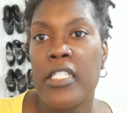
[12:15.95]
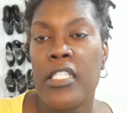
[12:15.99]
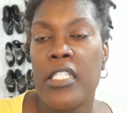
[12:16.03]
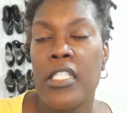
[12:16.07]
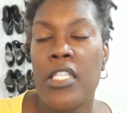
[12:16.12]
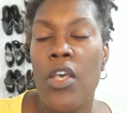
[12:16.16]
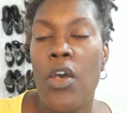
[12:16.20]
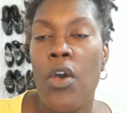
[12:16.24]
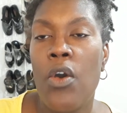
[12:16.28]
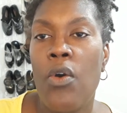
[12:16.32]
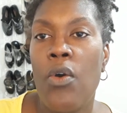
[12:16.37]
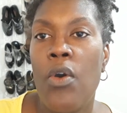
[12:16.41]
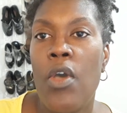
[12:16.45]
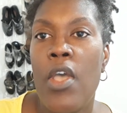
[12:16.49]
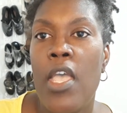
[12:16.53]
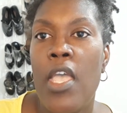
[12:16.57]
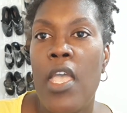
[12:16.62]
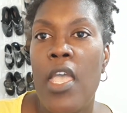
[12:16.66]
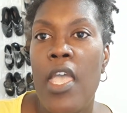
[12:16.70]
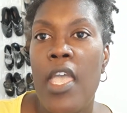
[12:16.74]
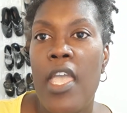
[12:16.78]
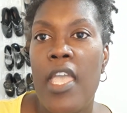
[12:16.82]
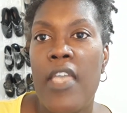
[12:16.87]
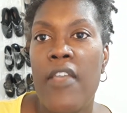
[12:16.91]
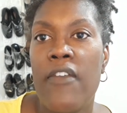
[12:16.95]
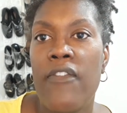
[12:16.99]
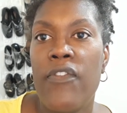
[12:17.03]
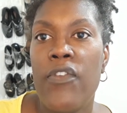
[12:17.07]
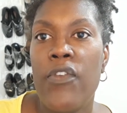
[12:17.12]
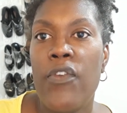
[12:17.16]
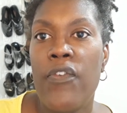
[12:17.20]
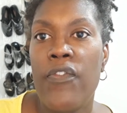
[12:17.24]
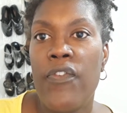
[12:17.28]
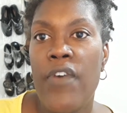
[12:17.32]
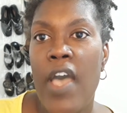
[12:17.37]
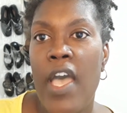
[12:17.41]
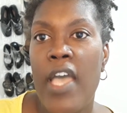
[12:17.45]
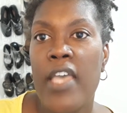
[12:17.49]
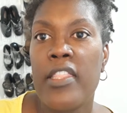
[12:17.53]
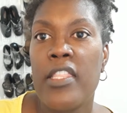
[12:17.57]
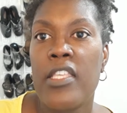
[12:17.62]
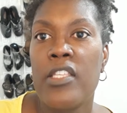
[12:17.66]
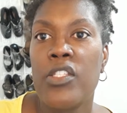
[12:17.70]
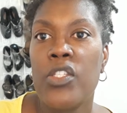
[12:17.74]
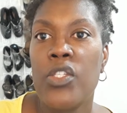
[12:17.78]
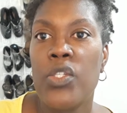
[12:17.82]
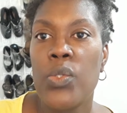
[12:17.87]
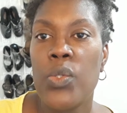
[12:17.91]
So if you find
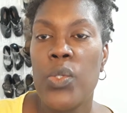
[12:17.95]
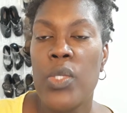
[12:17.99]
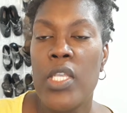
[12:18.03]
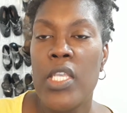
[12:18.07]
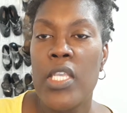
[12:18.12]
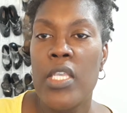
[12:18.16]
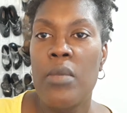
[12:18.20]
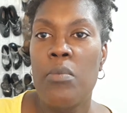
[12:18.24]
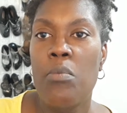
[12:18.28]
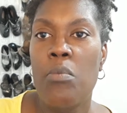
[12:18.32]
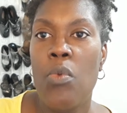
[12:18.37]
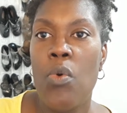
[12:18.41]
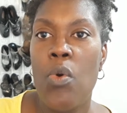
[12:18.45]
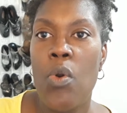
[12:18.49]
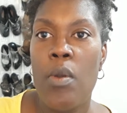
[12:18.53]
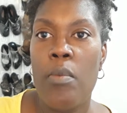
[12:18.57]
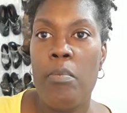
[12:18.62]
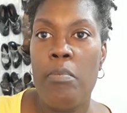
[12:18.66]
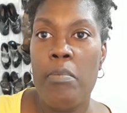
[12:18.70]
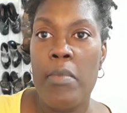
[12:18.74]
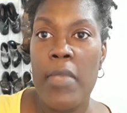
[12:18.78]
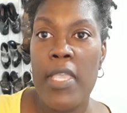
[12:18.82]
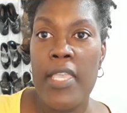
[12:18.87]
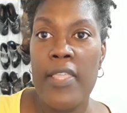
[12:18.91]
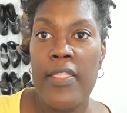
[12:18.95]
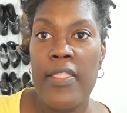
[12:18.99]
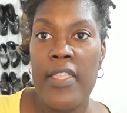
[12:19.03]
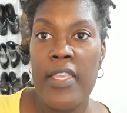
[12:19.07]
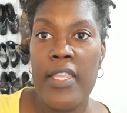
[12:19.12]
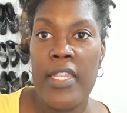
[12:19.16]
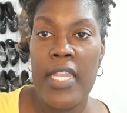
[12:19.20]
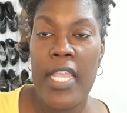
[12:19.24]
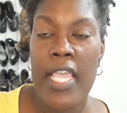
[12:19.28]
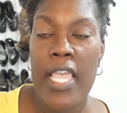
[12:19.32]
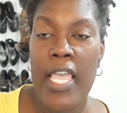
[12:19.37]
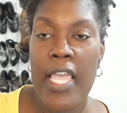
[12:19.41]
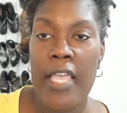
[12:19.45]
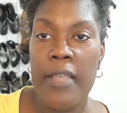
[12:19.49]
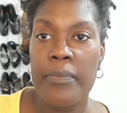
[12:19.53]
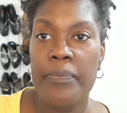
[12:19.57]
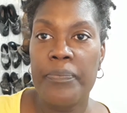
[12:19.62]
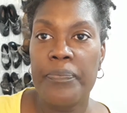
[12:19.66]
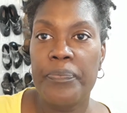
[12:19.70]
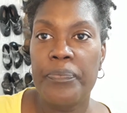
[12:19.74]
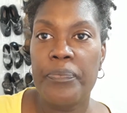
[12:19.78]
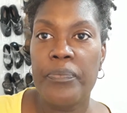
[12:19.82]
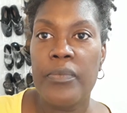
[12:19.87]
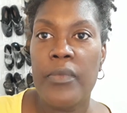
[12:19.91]
that you eat more meat than that,
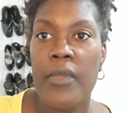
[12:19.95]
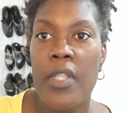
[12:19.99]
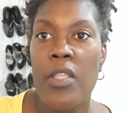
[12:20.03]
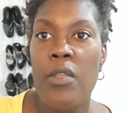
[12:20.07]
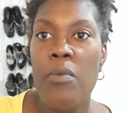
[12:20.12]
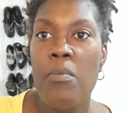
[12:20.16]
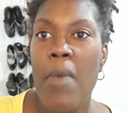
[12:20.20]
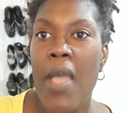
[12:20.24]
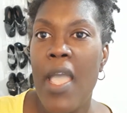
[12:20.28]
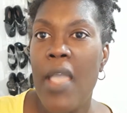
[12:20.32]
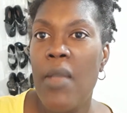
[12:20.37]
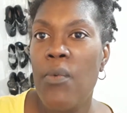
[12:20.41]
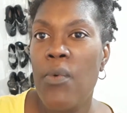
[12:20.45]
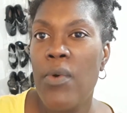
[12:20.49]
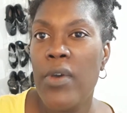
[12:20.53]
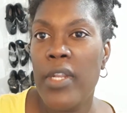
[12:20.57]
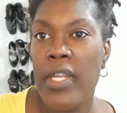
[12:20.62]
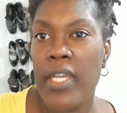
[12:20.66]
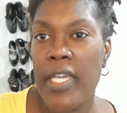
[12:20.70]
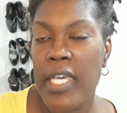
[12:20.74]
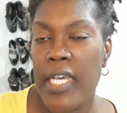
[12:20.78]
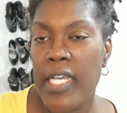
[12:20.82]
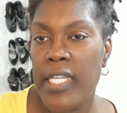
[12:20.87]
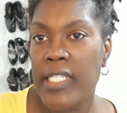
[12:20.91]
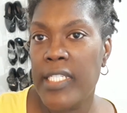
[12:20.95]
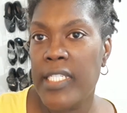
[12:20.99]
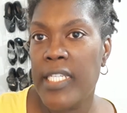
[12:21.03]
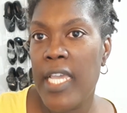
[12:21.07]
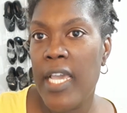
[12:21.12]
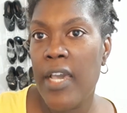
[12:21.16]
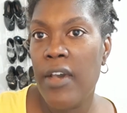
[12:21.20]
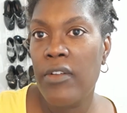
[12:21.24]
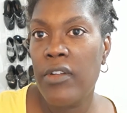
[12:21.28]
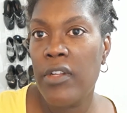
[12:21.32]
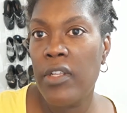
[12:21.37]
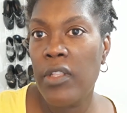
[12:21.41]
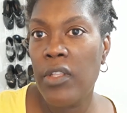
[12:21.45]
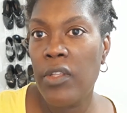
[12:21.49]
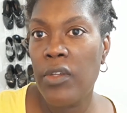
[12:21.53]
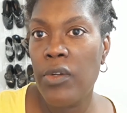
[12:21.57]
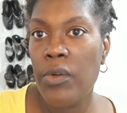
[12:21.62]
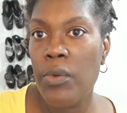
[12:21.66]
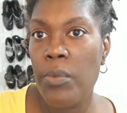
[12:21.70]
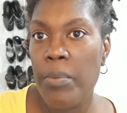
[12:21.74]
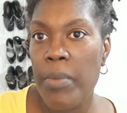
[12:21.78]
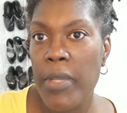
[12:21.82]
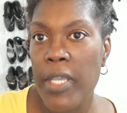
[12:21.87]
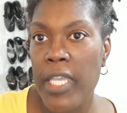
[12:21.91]
you might want to cut down a
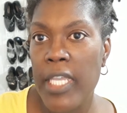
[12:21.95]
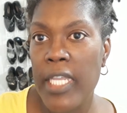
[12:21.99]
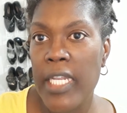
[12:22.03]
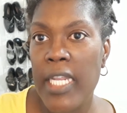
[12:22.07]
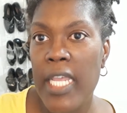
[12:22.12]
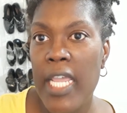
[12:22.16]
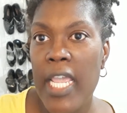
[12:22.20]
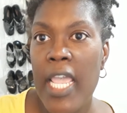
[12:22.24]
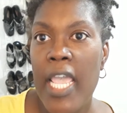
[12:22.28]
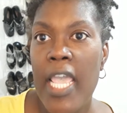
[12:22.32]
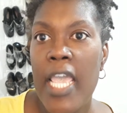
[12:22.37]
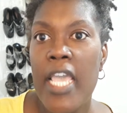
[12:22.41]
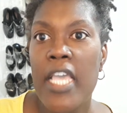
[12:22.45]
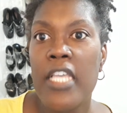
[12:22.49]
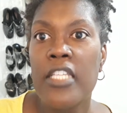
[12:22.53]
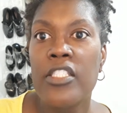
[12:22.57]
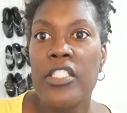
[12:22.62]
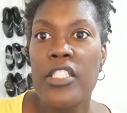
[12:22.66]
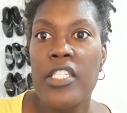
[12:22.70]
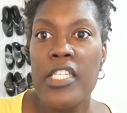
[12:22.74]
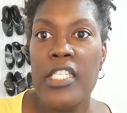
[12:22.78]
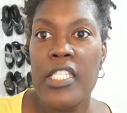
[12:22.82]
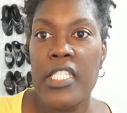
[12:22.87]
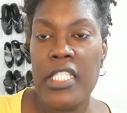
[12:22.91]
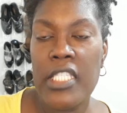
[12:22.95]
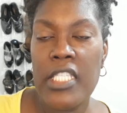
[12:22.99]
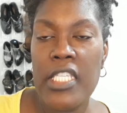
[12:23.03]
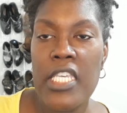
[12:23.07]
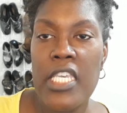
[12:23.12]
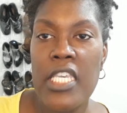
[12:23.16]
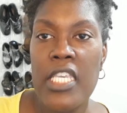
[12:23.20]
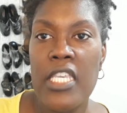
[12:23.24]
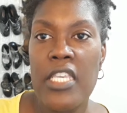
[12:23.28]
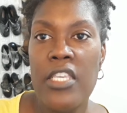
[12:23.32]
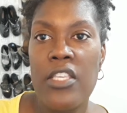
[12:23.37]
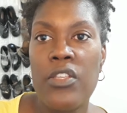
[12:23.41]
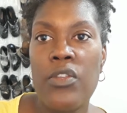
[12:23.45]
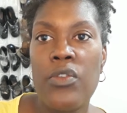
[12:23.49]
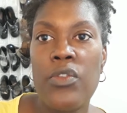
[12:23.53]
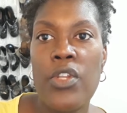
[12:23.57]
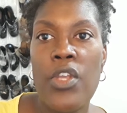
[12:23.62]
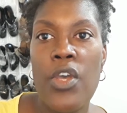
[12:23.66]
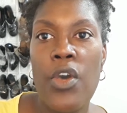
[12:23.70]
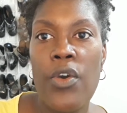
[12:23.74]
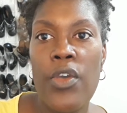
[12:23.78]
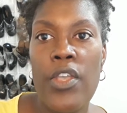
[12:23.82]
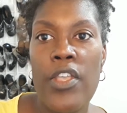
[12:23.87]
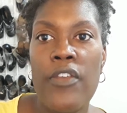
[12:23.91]
little bit and just see,
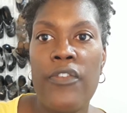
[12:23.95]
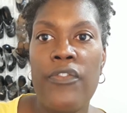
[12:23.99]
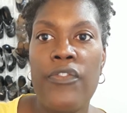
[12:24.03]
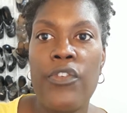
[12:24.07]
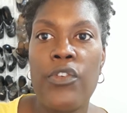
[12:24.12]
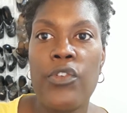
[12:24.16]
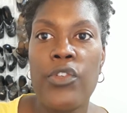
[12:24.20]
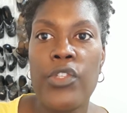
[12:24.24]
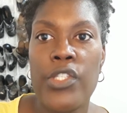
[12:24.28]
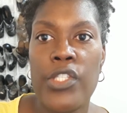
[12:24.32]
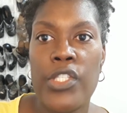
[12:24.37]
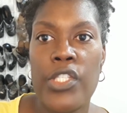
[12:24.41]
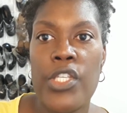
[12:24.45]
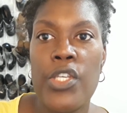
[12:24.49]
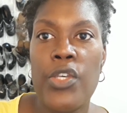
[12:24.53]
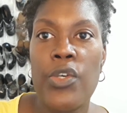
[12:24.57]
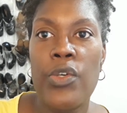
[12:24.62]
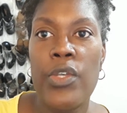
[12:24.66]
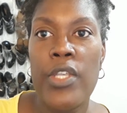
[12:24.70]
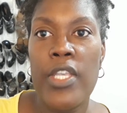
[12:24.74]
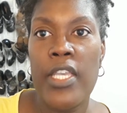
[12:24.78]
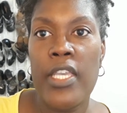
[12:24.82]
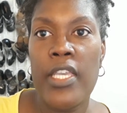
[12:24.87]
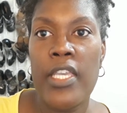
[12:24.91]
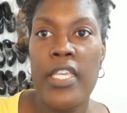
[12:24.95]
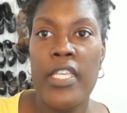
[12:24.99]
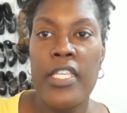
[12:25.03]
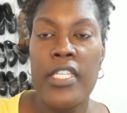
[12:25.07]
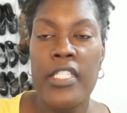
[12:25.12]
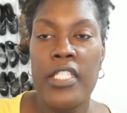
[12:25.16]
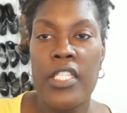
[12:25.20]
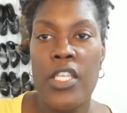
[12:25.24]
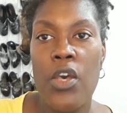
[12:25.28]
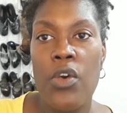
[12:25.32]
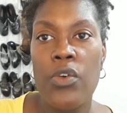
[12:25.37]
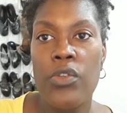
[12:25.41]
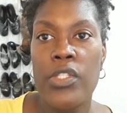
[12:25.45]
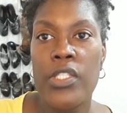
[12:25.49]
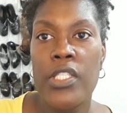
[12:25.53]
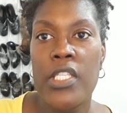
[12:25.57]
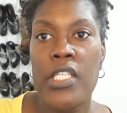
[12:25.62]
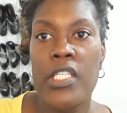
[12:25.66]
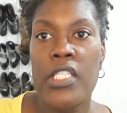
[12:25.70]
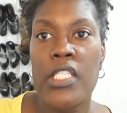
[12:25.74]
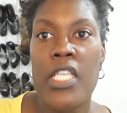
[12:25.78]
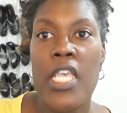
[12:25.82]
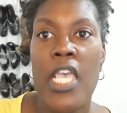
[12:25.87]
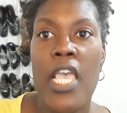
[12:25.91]
if you're still in
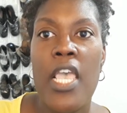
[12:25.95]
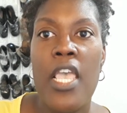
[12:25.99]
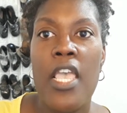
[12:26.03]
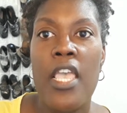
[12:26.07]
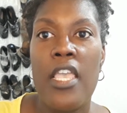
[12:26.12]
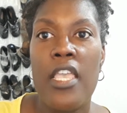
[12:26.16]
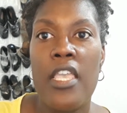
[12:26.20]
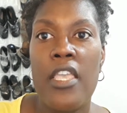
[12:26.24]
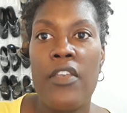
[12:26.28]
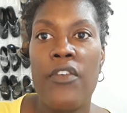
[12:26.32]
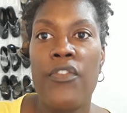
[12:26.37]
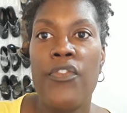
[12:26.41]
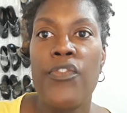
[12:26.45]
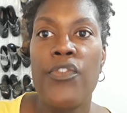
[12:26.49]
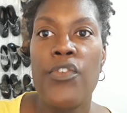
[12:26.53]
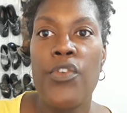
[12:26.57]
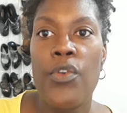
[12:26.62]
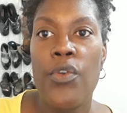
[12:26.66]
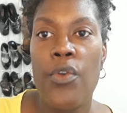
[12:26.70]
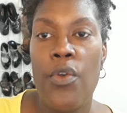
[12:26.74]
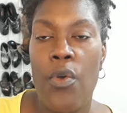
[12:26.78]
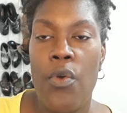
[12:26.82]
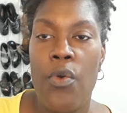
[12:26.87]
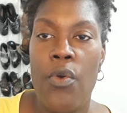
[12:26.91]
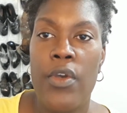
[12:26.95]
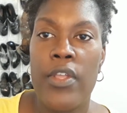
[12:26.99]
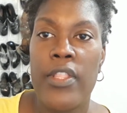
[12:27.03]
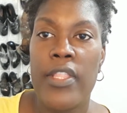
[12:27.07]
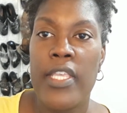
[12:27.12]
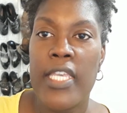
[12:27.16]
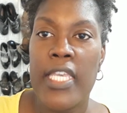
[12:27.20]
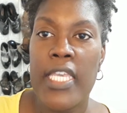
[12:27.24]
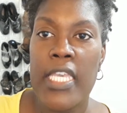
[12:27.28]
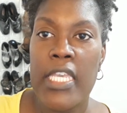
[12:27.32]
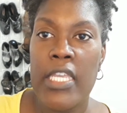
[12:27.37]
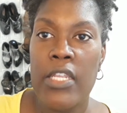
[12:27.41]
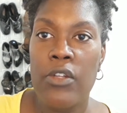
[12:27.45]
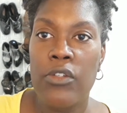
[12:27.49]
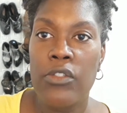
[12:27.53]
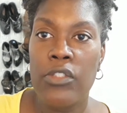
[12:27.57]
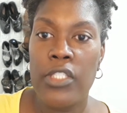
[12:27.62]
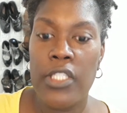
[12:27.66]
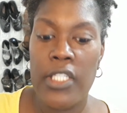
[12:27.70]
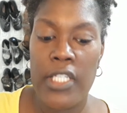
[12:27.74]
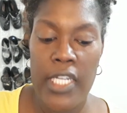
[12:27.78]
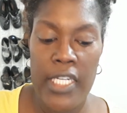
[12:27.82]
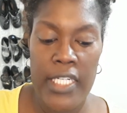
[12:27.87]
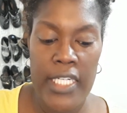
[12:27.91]
ketosis, if you're on the
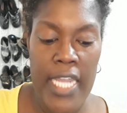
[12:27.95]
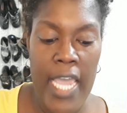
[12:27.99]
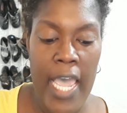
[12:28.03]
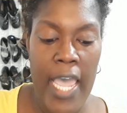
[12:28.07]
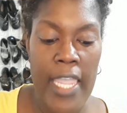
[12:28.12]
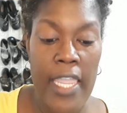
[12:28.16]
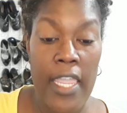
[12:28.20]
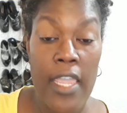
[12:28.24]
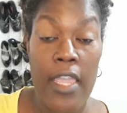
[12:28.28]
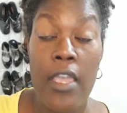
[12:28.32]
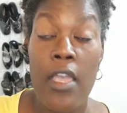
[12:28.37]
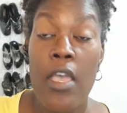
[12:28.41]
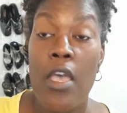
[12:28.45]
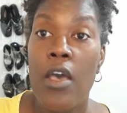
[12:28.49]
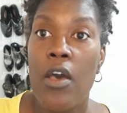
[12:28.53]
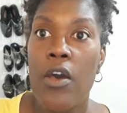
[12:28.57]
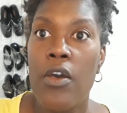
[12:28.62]
ketogenic diet.